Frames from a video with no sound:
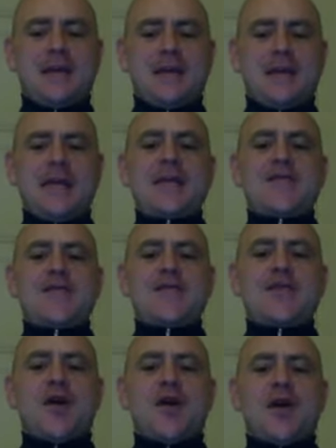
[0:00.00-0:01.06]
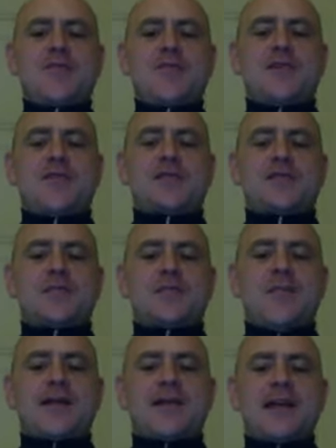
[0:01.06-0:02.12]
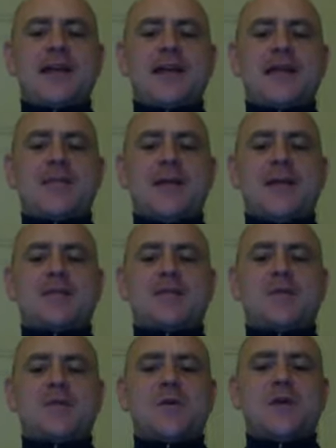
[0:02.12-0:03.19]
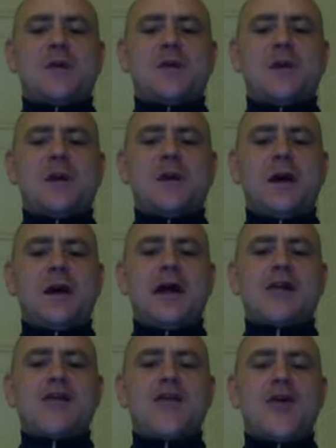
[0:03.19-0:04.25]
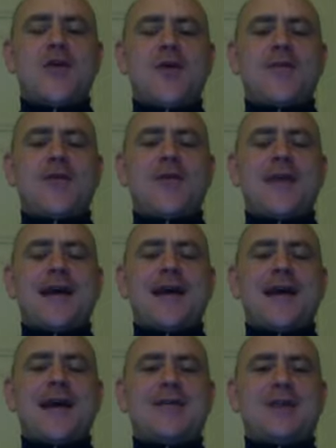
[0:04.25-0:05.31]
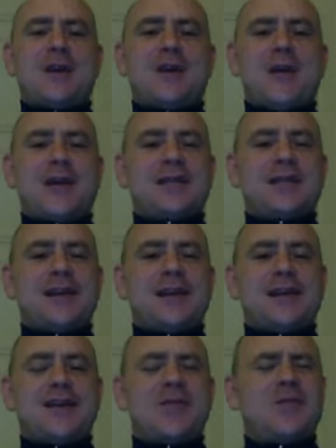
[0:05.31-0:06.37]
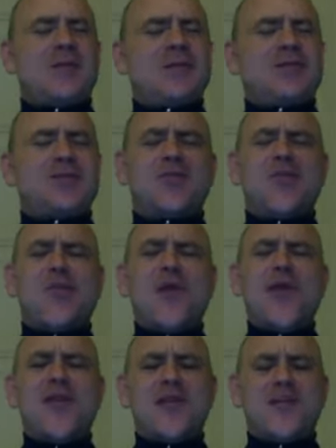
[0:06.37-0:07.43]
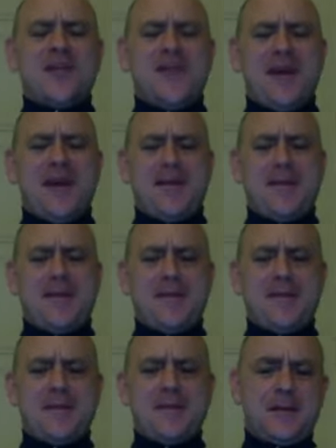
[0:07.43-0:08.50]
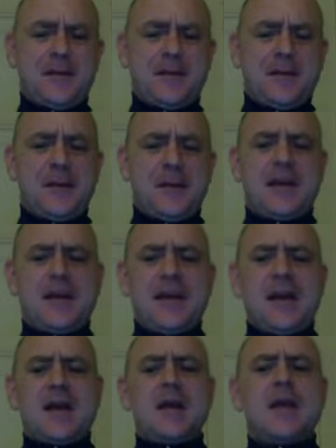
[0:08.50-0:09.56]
Even though I'm nervous about getting back to work, I know I'm going to have a great day. Oh, look at the rhythm in that. Again,